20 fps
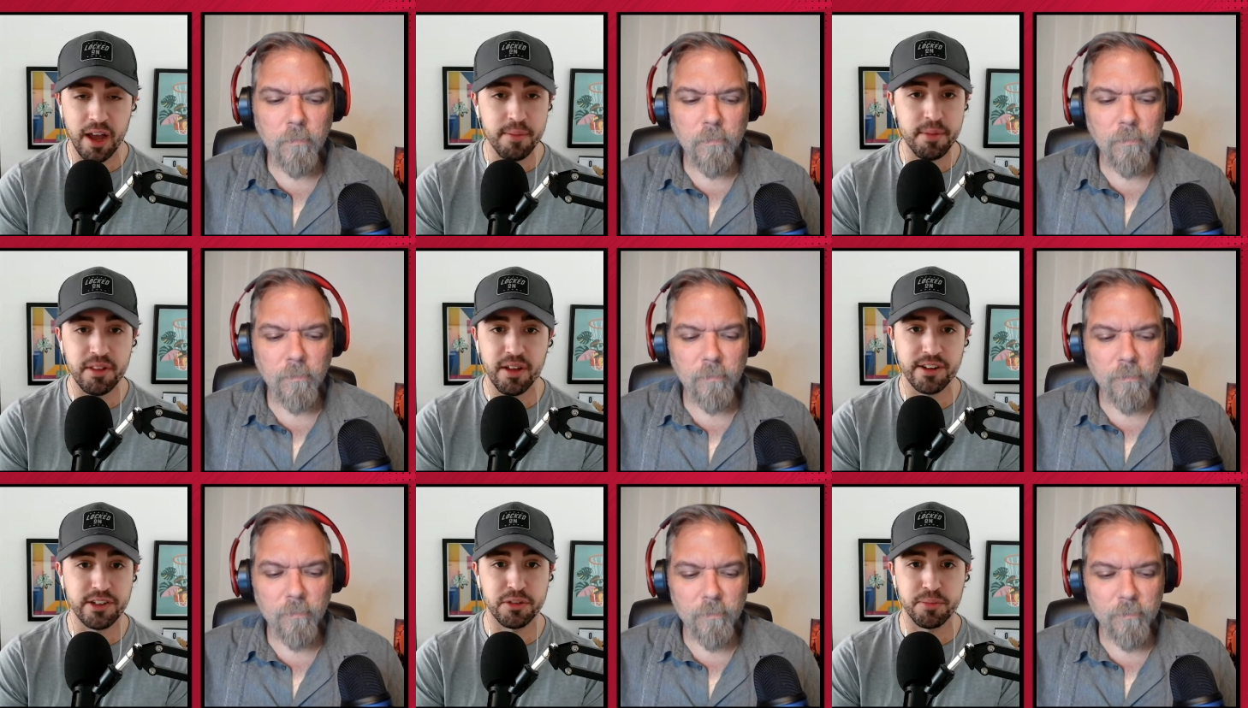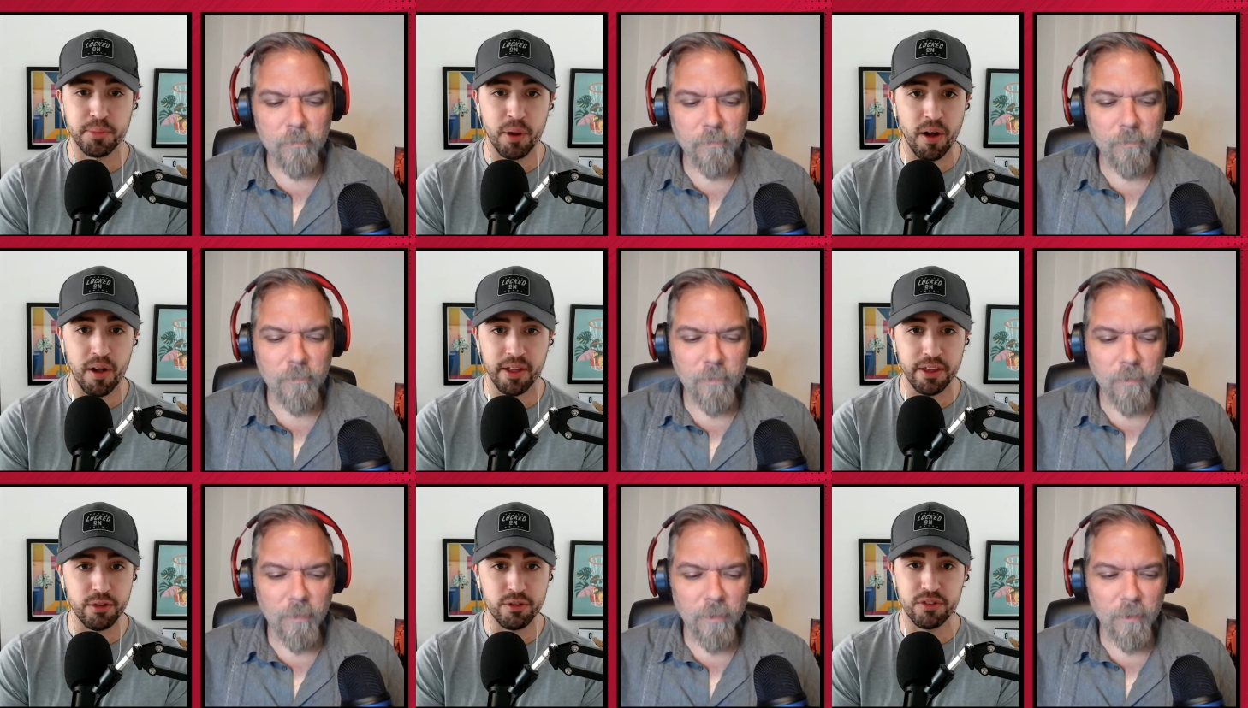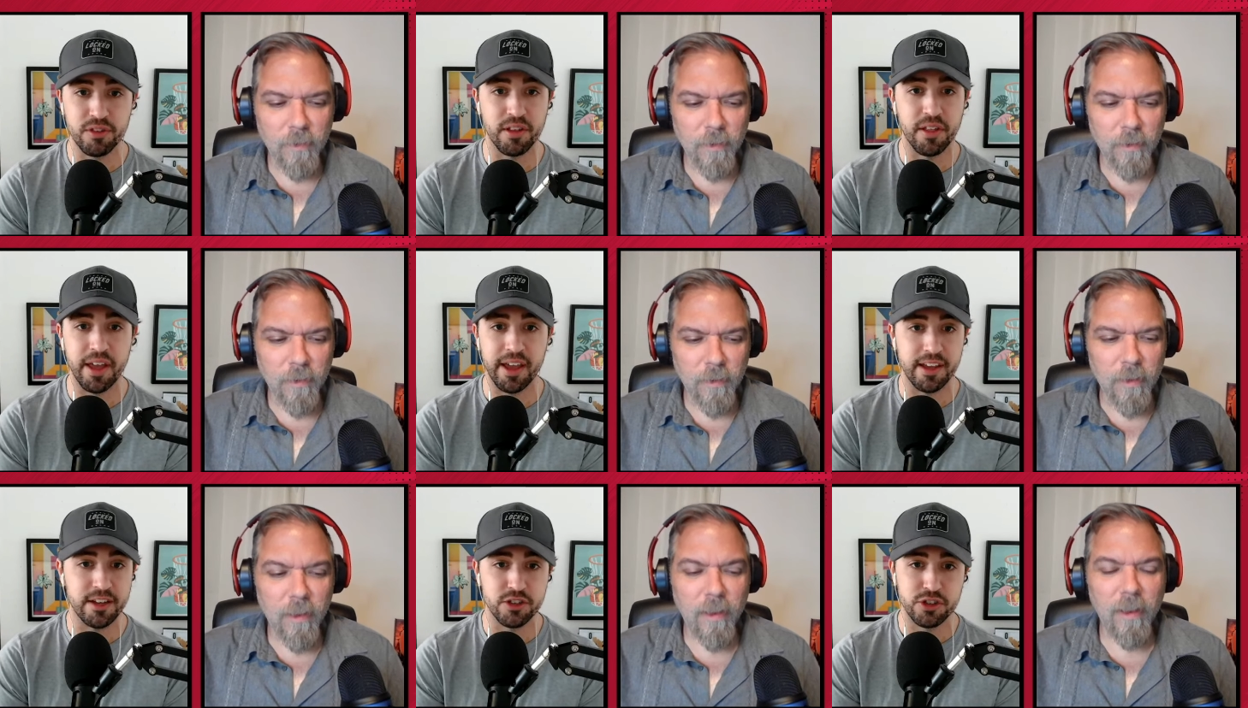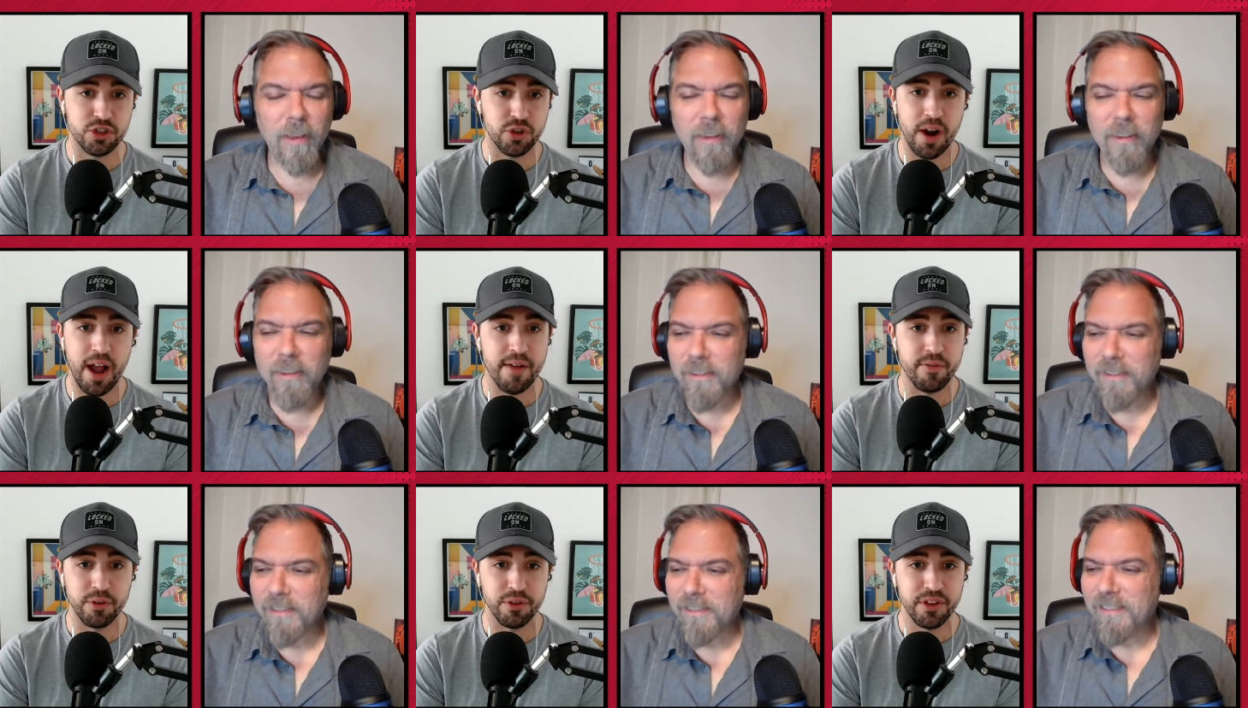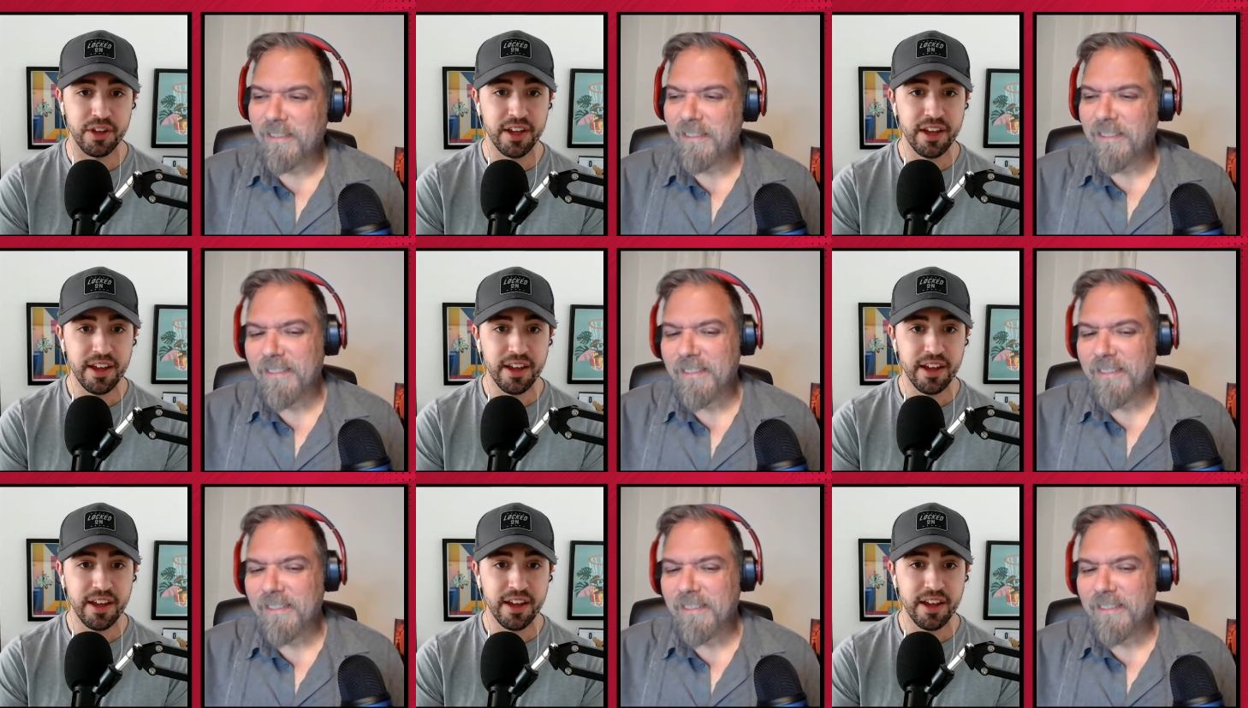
Speaker 1: he touched the ball at UCLA, he just traveled,